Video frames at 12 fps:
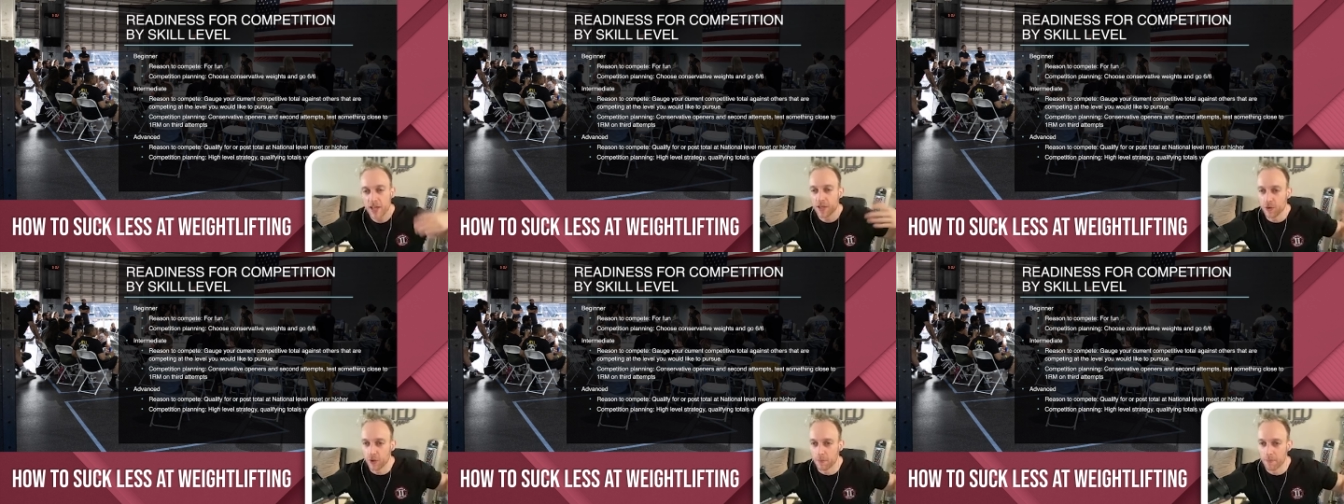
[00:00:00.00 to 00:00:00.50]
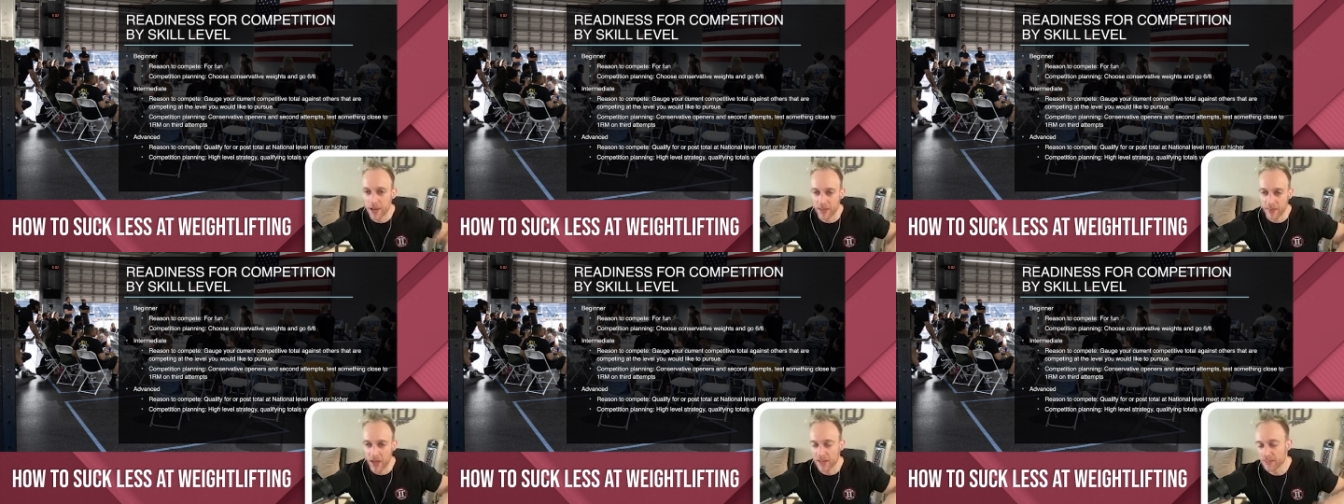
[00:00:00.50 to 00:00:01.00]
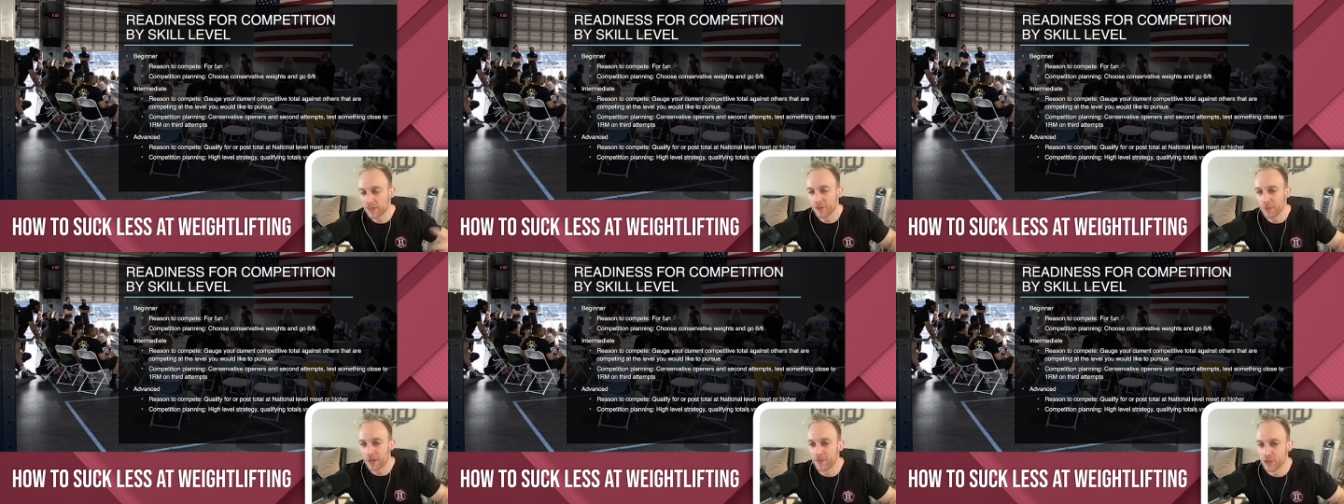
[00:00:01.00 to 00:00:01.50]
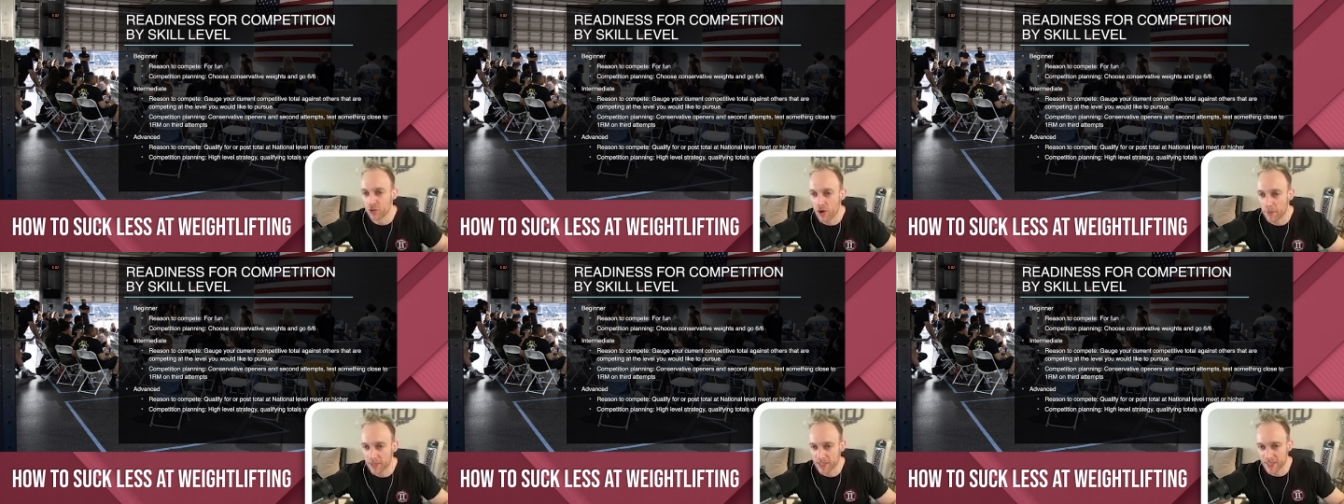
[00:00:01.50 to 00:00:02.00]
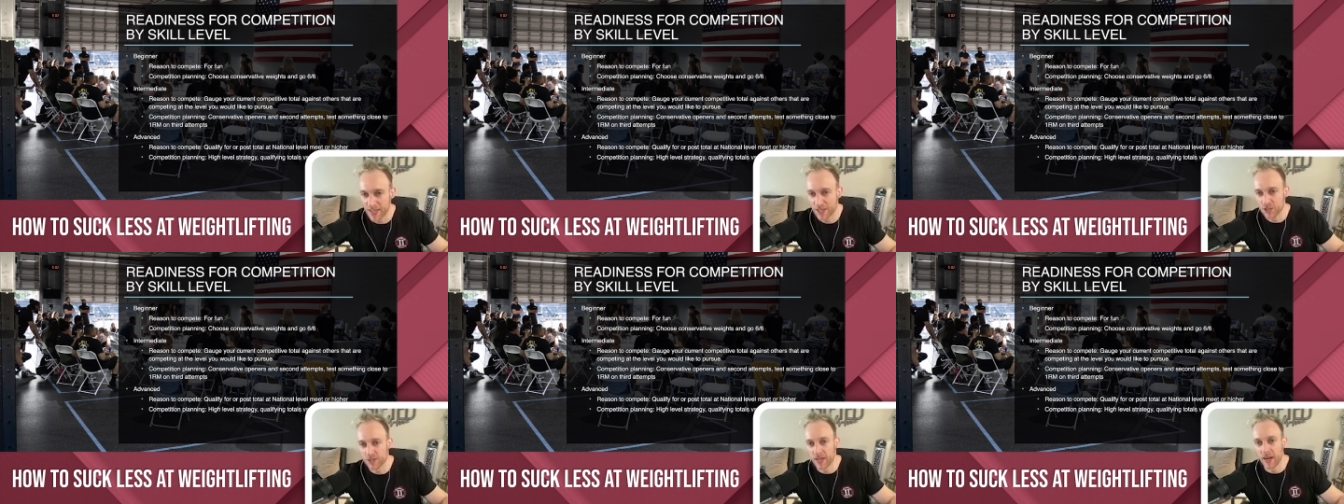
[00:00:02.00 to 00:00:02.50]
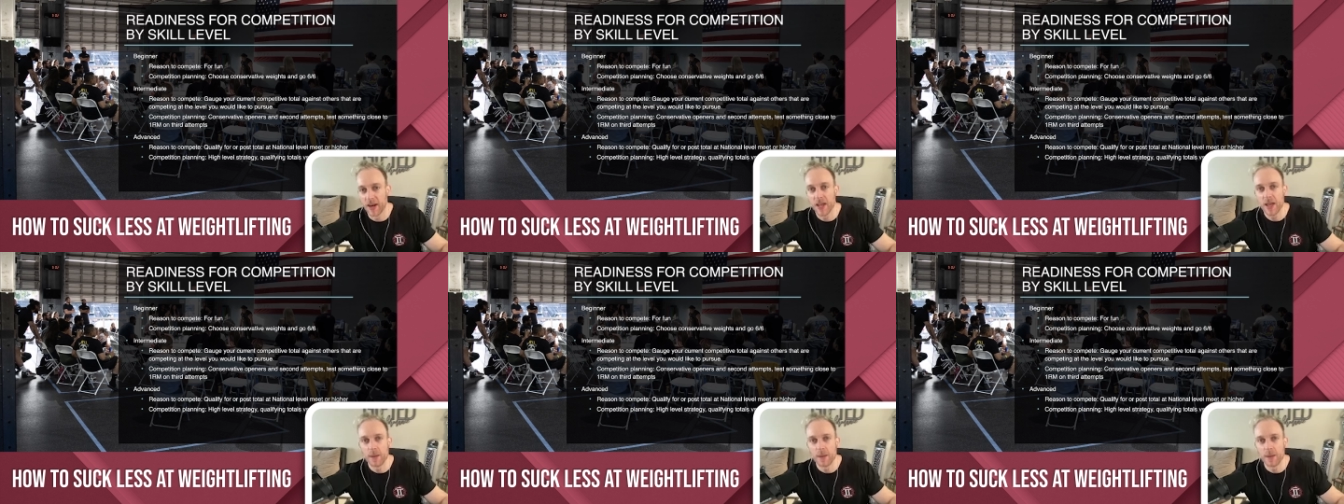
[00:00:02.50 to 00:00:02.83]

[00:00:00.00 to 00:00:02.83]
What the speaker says: You could make that. It's a little bit of a dramatization there,